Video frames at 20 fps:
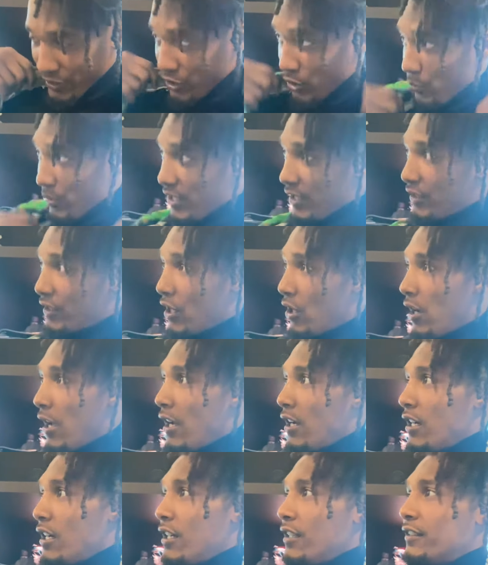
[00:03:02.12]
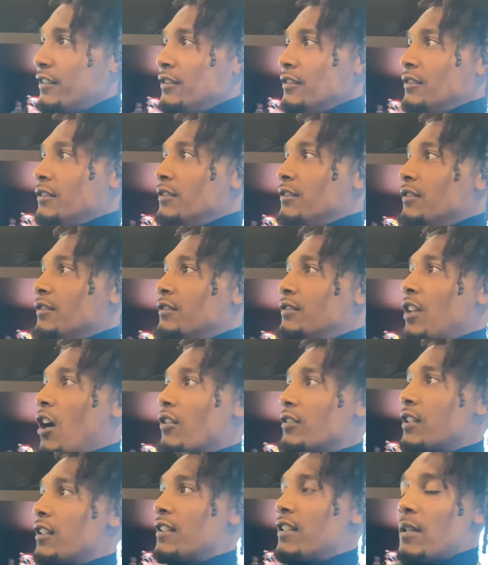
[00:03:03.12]
Dewey
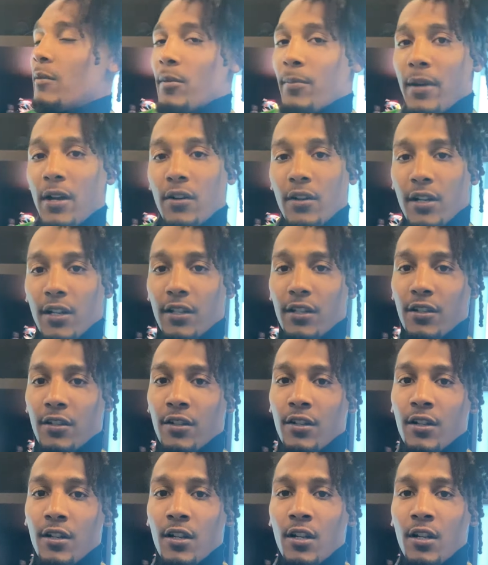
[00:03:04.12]
talked to the team about earlier